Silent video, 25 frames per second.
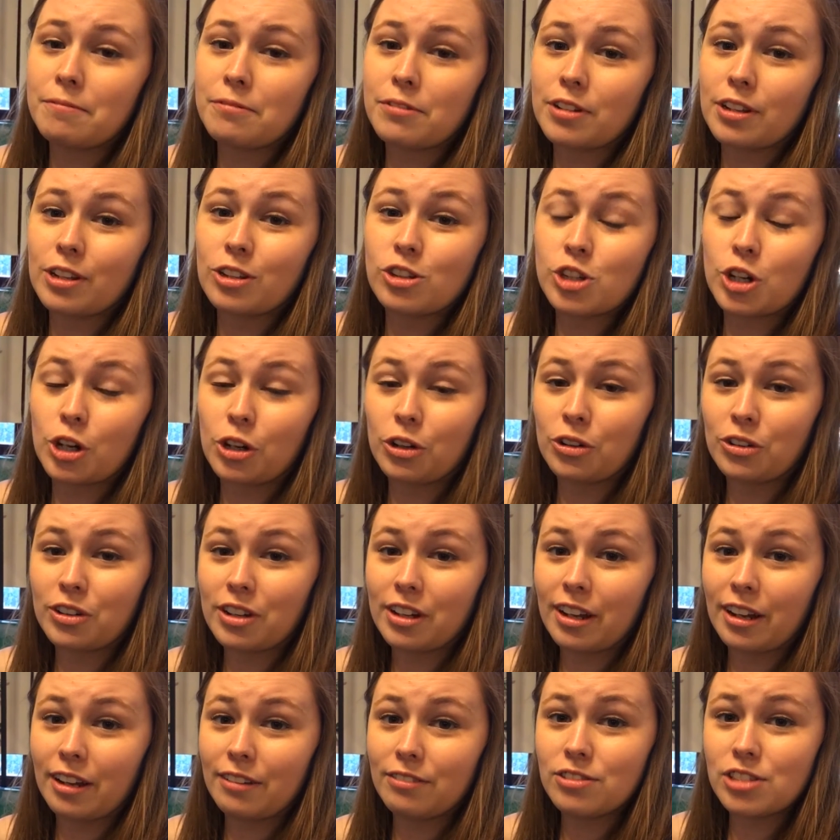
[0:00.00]
for the children
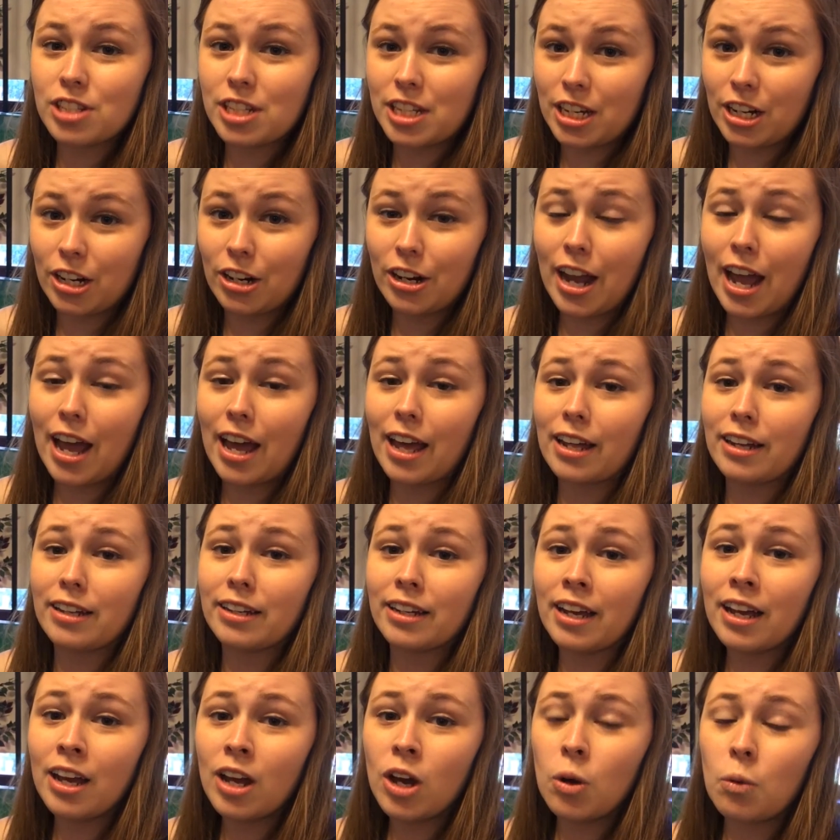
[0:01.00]
that lived here,
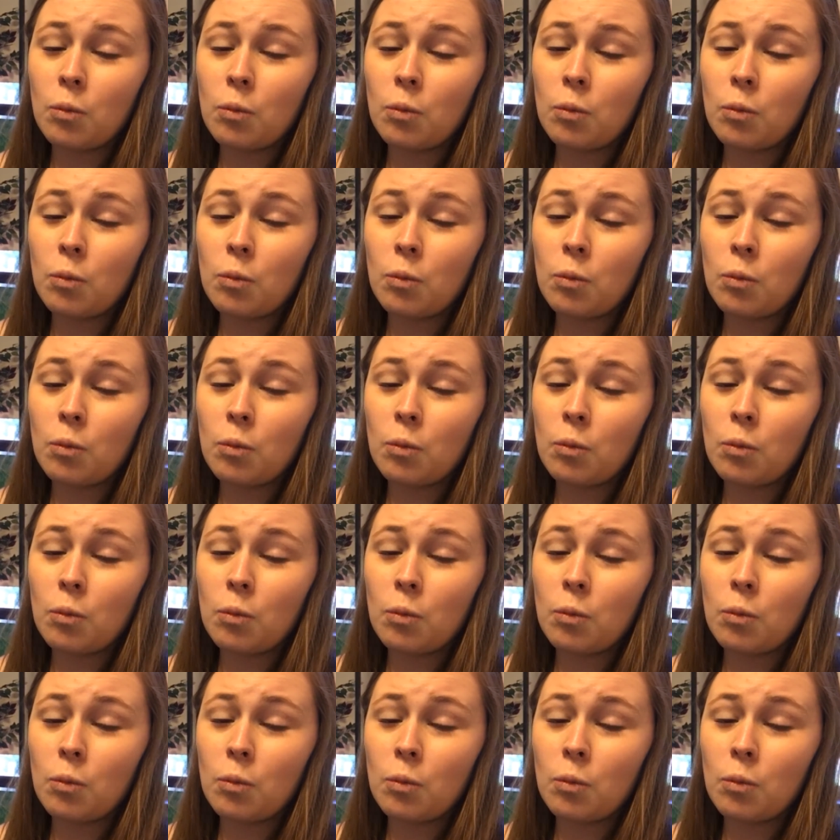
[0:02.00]
and